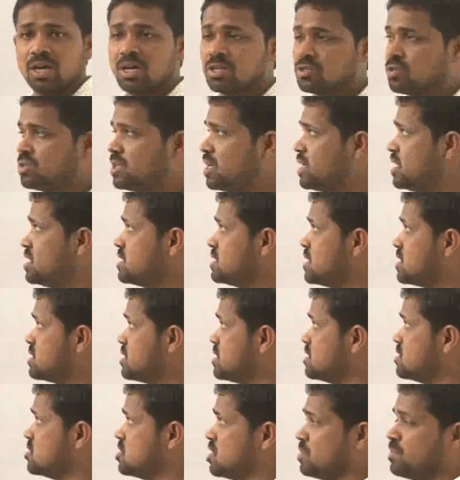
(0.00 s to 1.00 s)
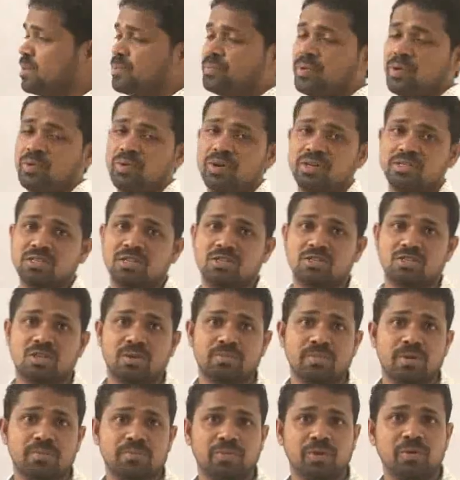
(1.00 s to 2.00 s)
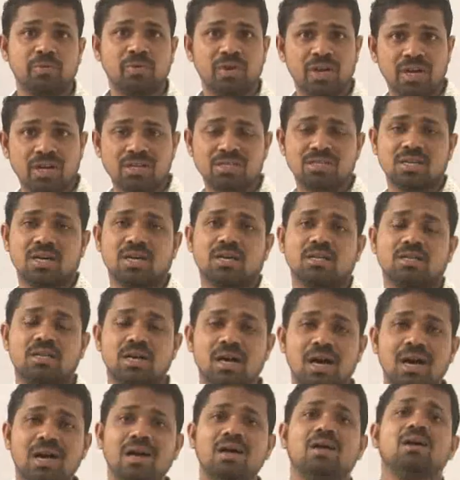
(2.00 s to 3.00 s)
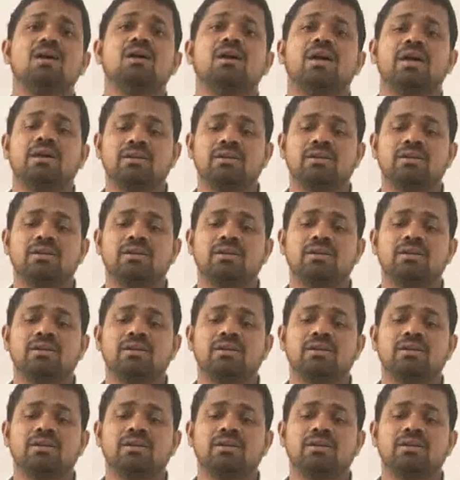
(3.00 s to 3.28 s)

So that is the system of units. System of units are the,